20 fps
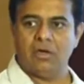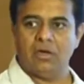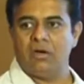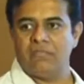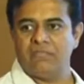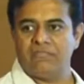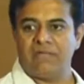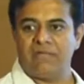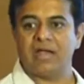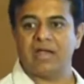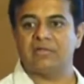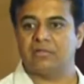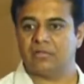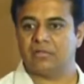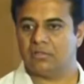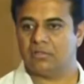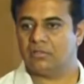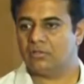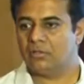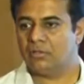a
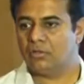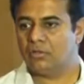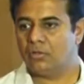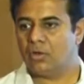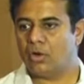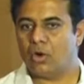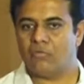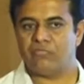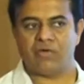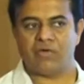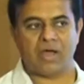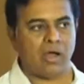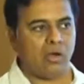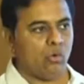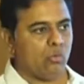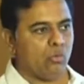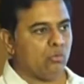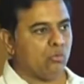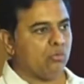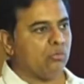factor of
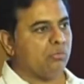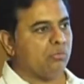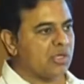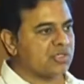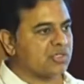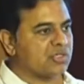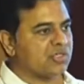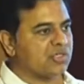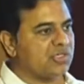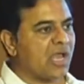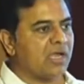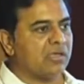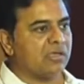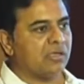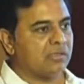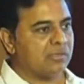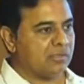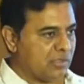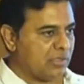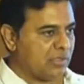how much
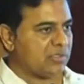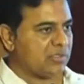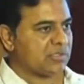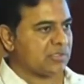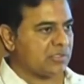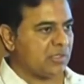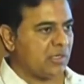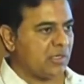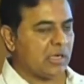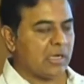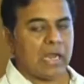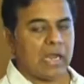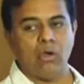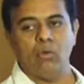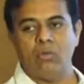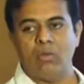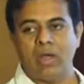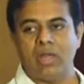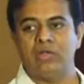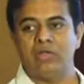data there is and
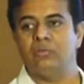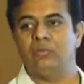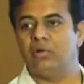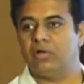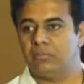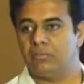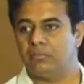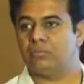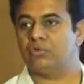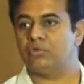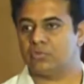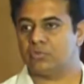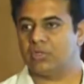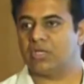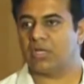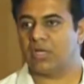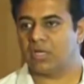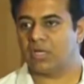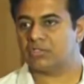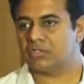how valuable inputs we
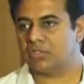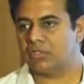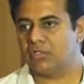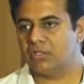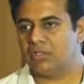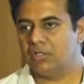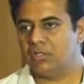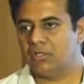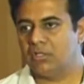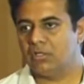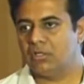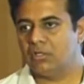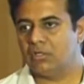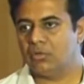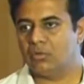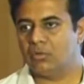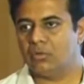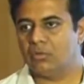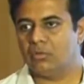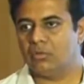can actually,
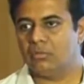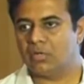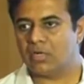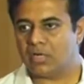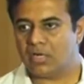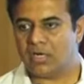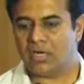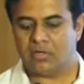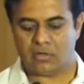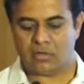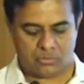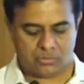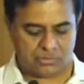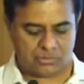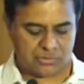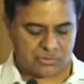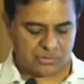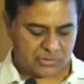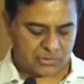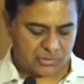create out of
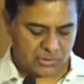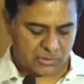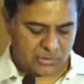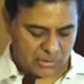this.